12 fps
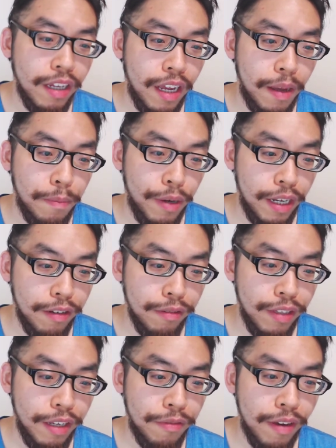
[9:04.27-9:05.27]
But I know
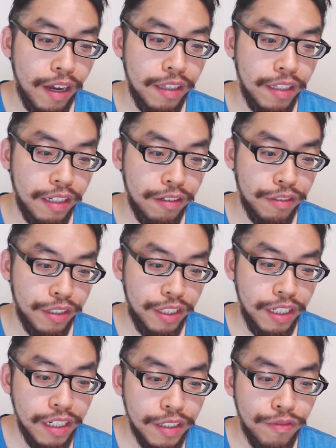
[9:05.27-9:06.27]
later on there's
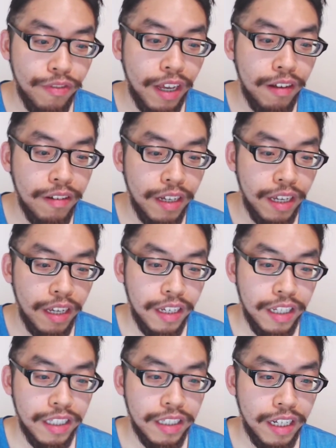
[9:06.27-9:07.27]
Genus Vel,
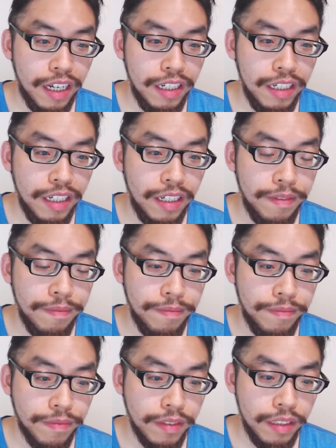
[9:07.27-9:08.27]
his son.
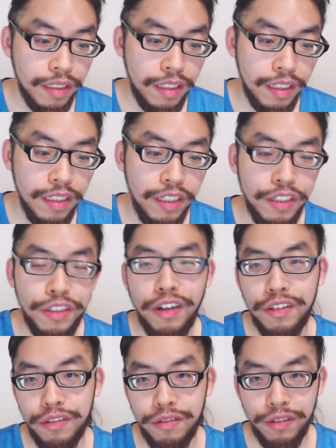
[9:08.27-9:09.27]
He's
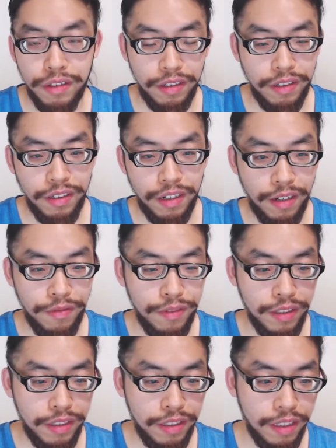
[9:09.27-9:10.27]
also
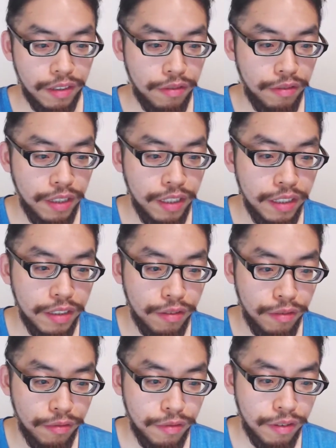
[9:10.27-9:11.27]
obviously a Kree
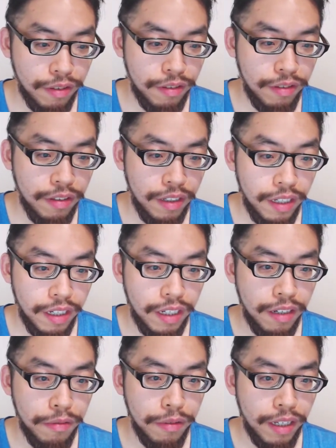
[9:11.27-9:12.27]
soldier.
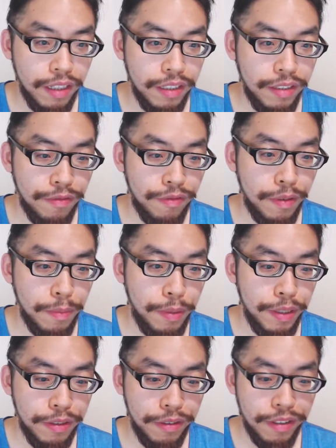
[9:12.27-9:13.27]
Well, at least from the
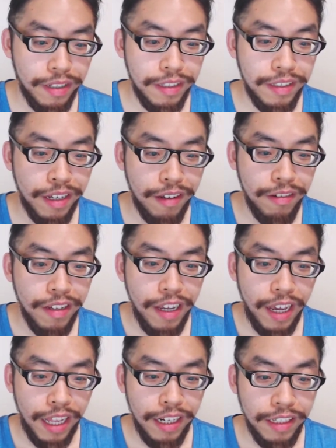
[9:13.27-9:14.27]
picture you can tell.
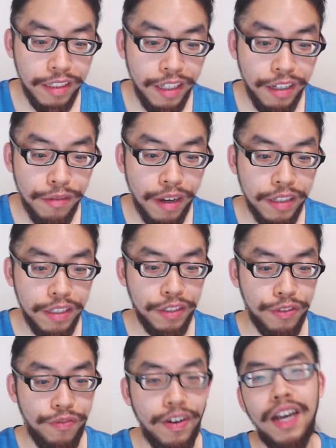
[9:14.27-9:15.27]
And then later on there's
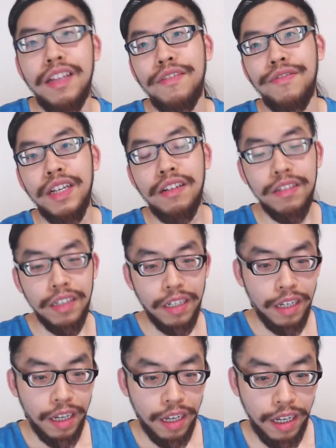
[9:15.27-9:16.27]
Phyla Vel.
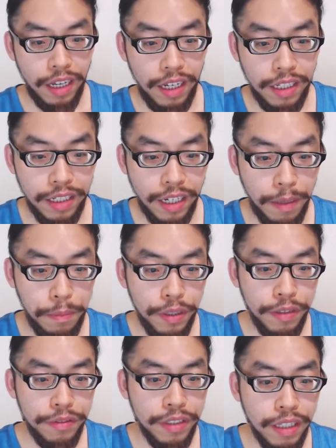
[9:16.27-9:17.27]
And I
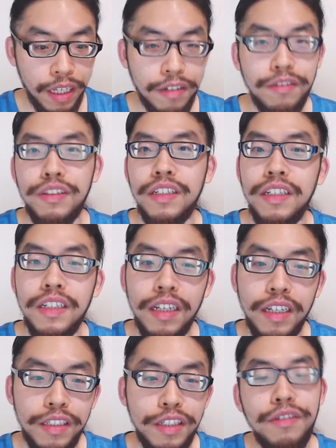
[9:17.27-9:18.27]
believe she
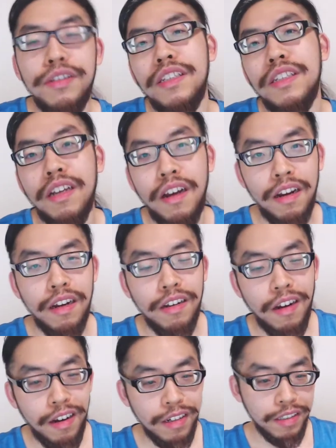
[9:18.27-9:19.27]
was in the
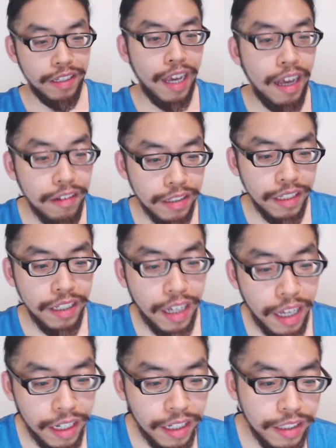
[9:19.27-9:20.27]
Guardians of the Galaxy,
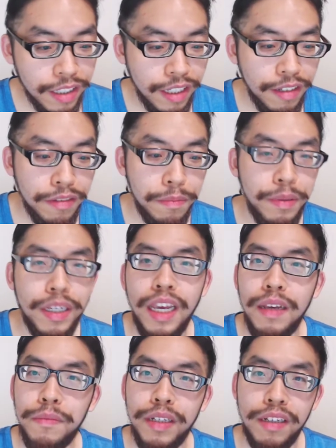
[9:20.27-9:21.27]
and then she even
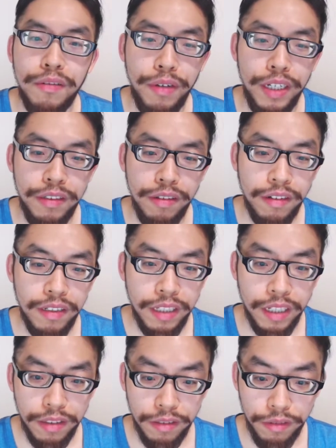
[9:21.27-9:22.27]
became like Quasar, I
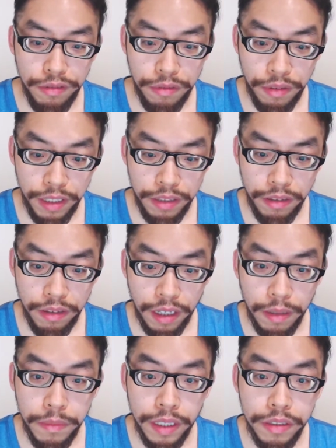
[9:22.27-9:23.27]
think, the new Quasar.
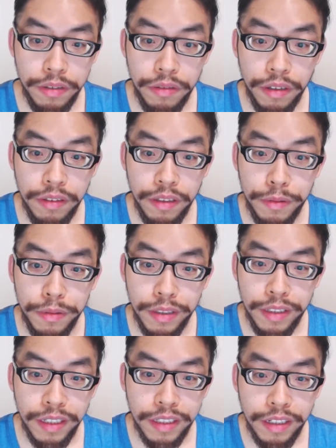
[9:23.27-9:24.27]
I'm not sure.
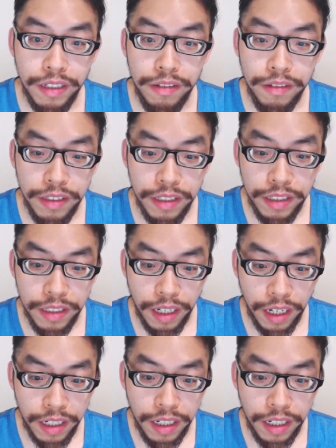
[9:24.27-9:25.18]
Let's go check.